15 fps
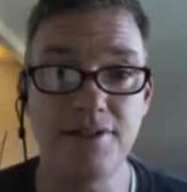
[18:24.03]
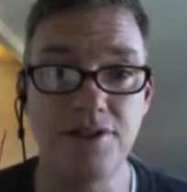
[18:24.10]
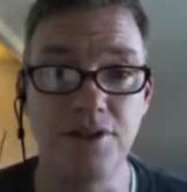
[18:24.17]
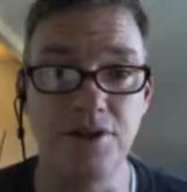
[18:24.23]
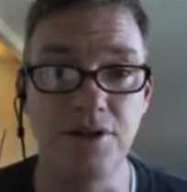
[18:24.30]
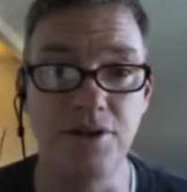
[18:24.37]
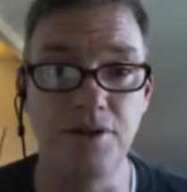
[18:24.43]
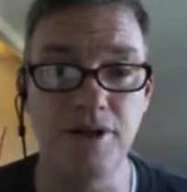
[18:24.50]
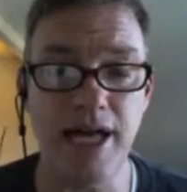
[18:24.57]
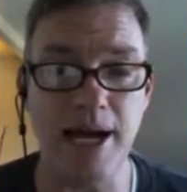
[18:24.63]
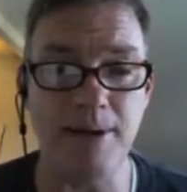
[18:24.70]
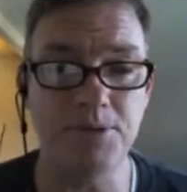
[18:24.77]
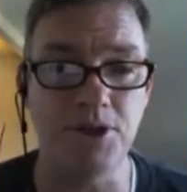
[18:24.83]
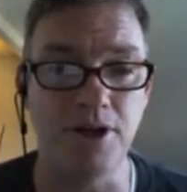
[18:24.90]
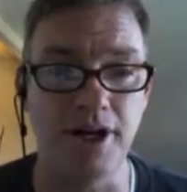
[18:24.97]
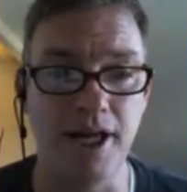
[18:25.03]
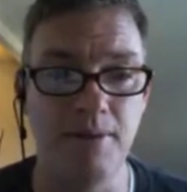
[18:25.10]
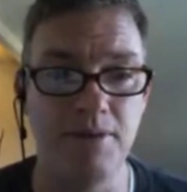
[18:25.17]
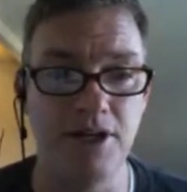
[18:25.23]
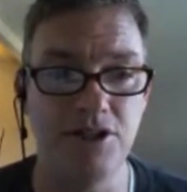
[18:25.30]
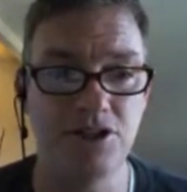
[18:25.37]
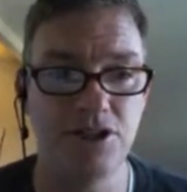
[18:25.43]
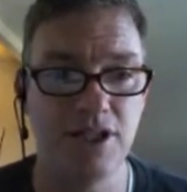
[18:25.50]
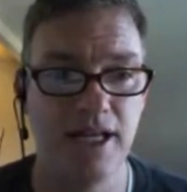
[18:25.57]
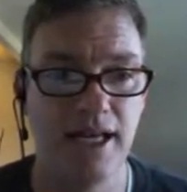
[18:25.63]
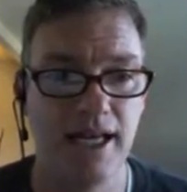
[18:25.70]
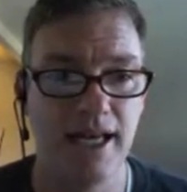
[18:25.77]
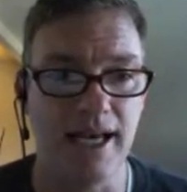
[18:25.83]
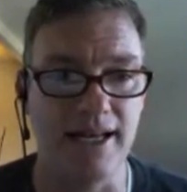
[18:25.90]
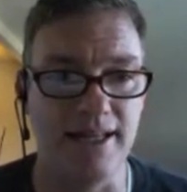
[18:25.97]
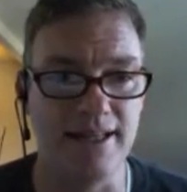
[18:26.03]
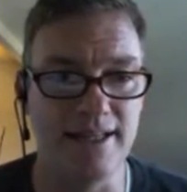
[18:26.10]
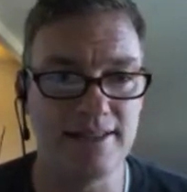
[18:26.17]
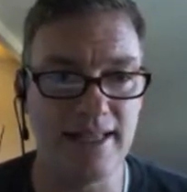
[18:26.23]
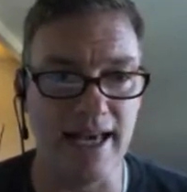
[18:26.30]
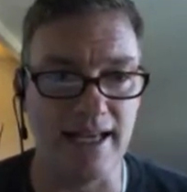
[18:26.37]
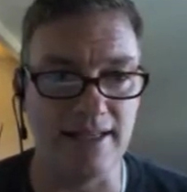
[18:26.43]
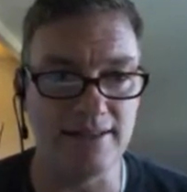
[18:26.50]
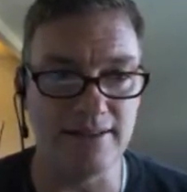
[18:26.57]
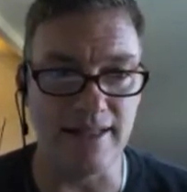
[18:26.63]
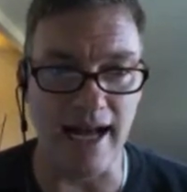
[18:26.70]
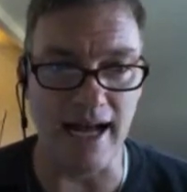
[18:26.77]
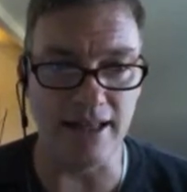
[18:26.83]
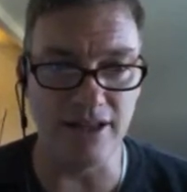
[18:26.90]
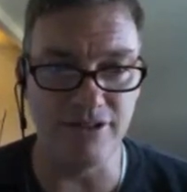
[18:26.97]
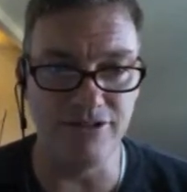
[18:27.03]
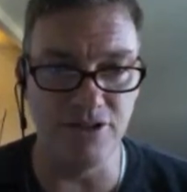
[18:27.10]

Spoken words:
to capture an image. And in this case, not the